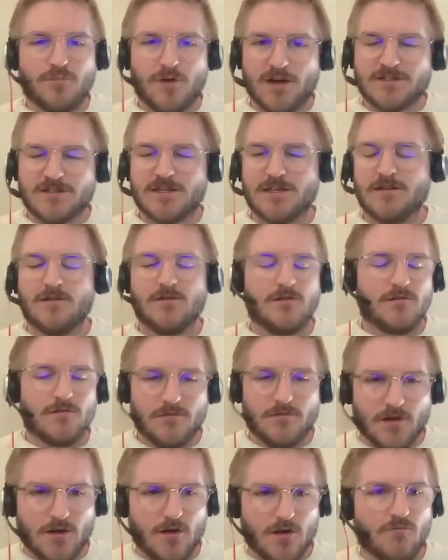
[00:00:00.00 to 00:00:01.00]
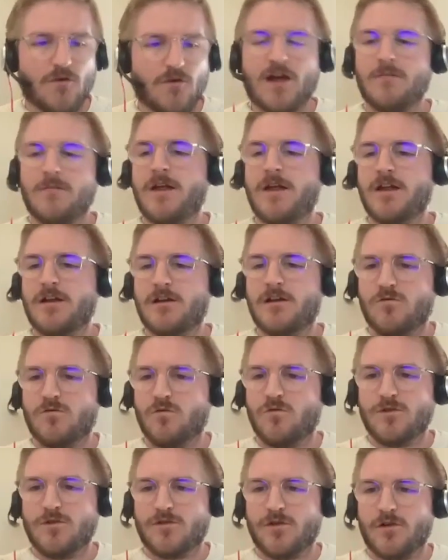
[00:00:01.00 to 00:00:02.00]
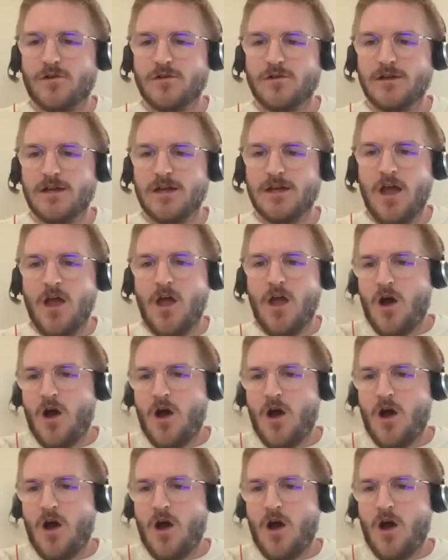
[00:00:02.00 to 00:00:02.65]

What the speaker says: pressing or, recommending a tool internally.